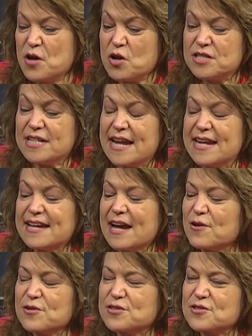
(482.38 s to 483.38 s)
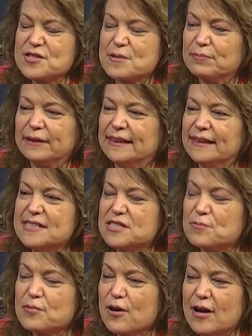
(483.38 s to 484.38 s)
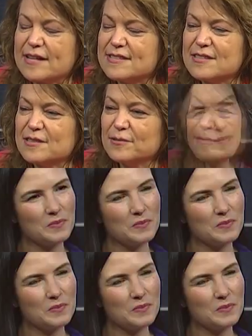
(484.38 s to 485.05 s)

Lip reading: Did any characters completely surprise you?